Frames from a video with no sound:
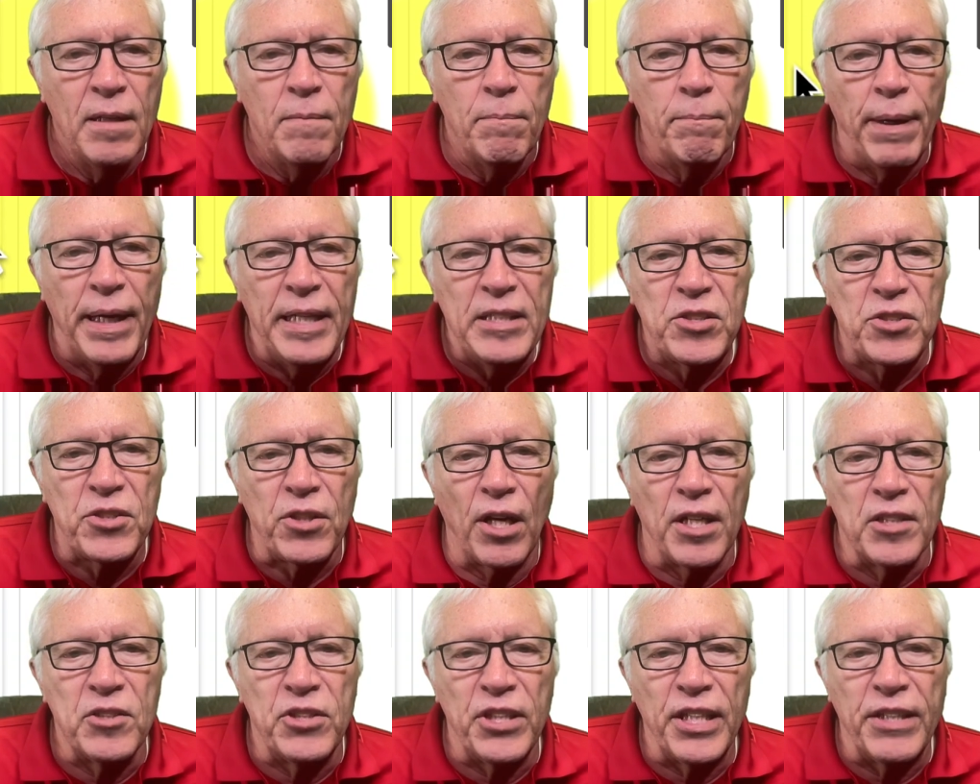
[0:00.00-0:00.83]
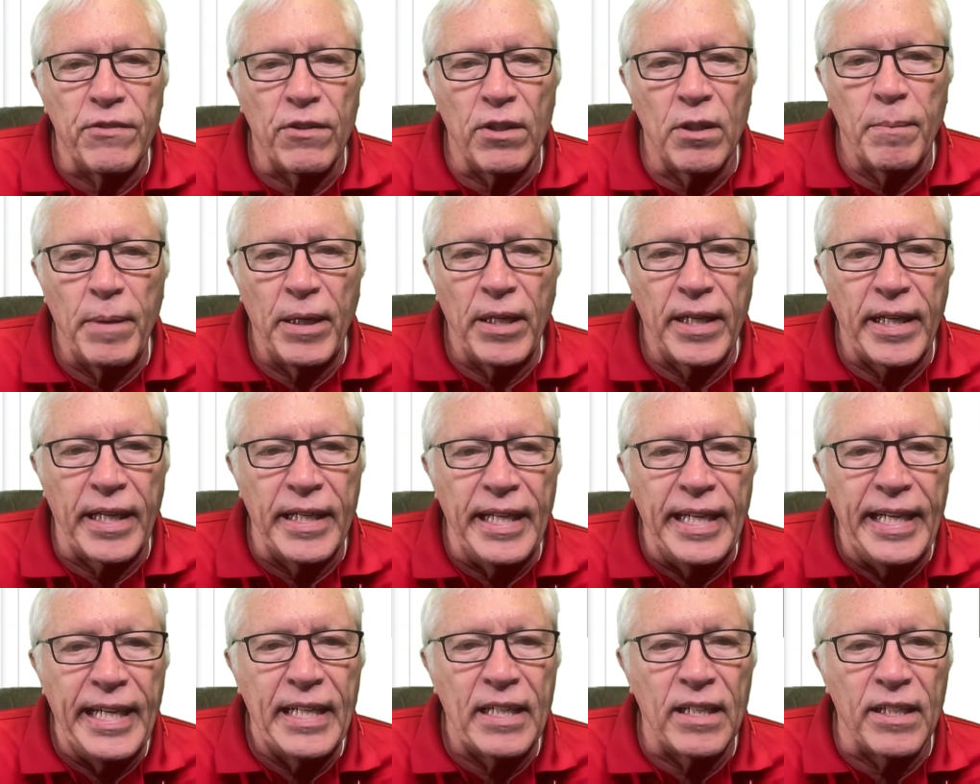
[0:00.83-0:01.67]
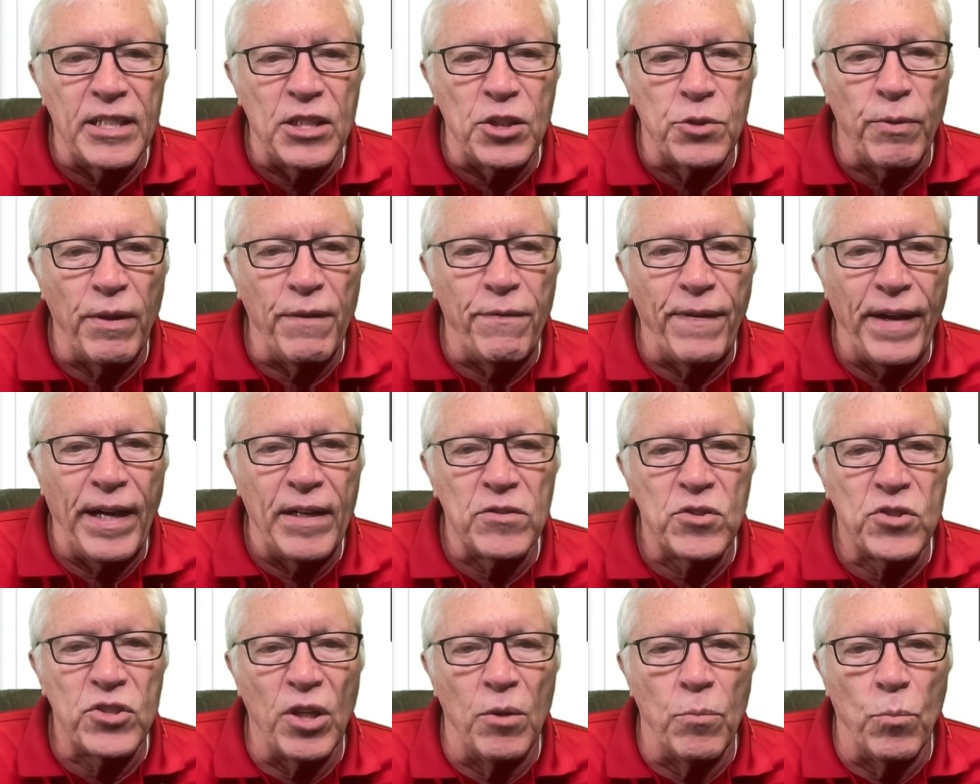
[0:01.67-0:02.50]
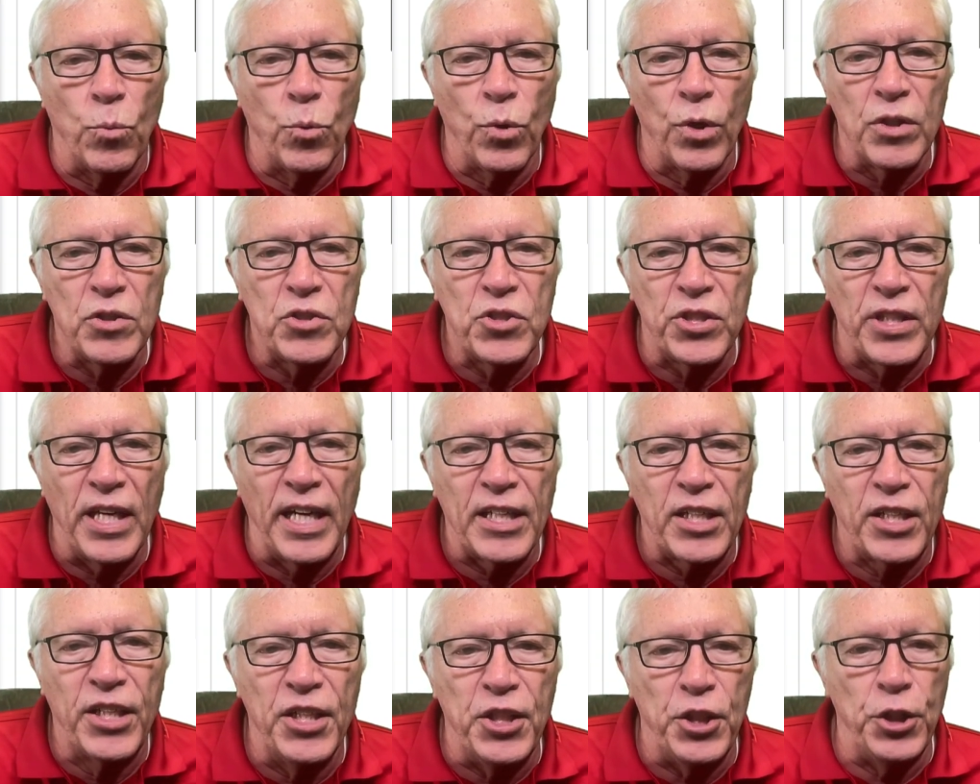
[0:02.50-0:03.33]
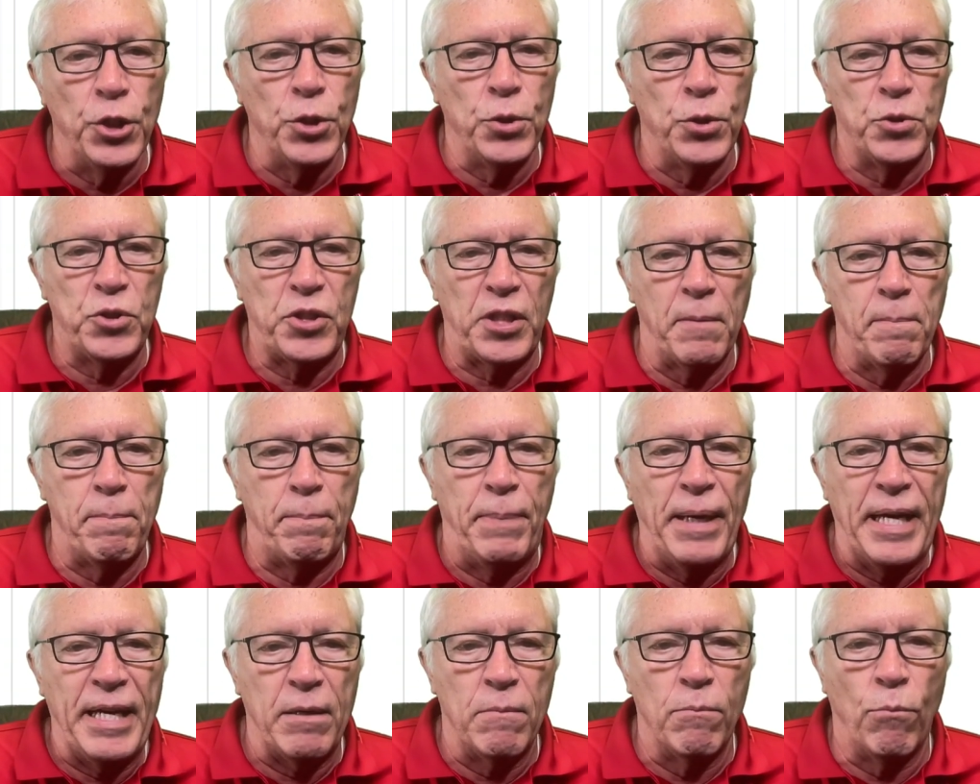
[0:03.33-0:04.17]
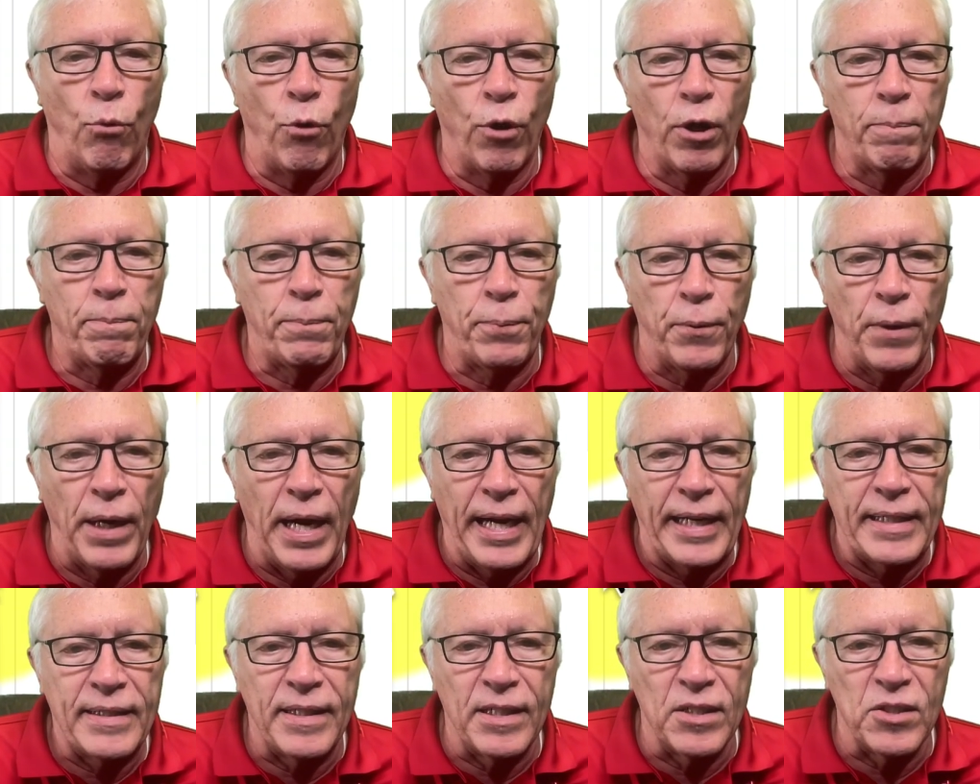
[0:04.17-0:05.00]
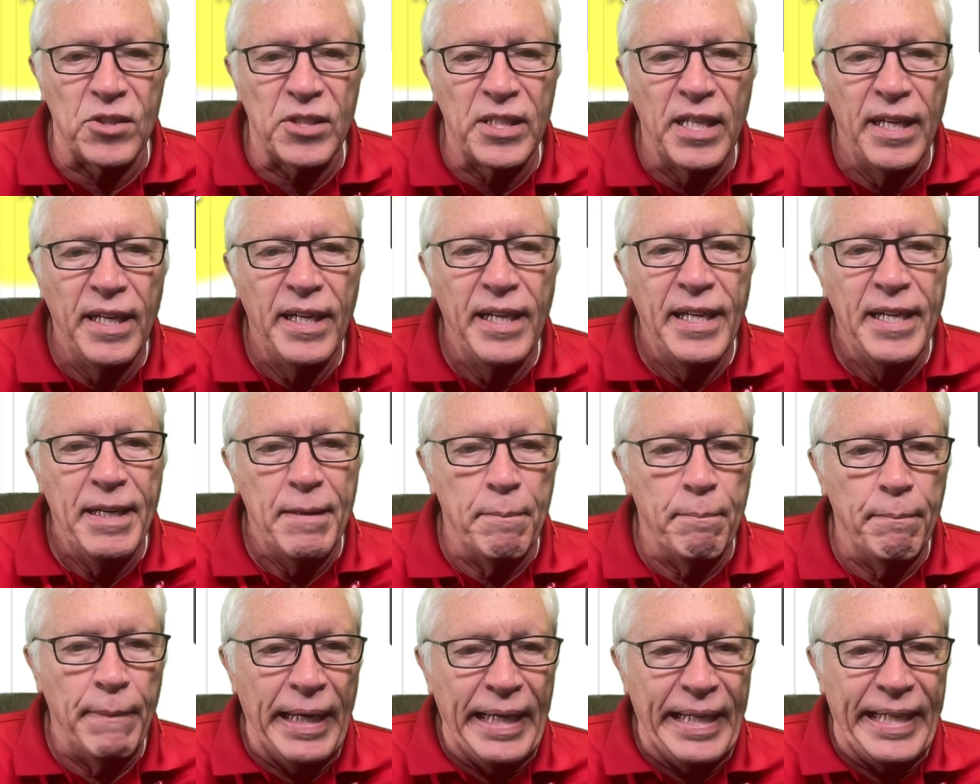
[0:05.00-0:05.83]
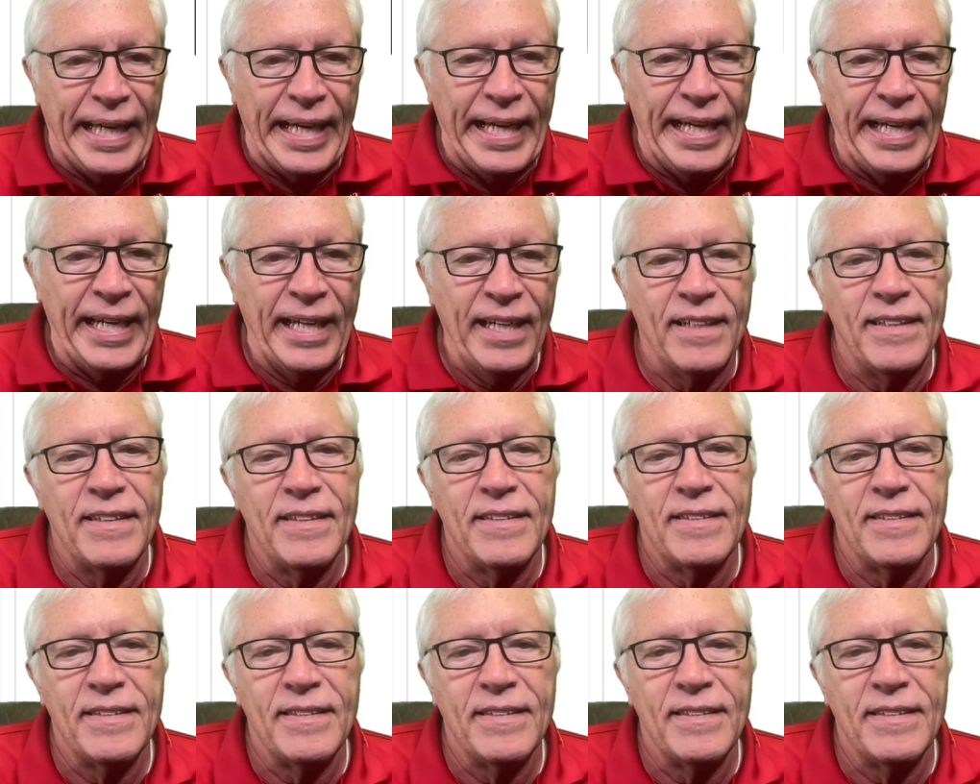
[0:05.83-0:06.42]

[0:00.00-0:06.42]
Based on General American English, we found some words that could use a bit more practice. Making.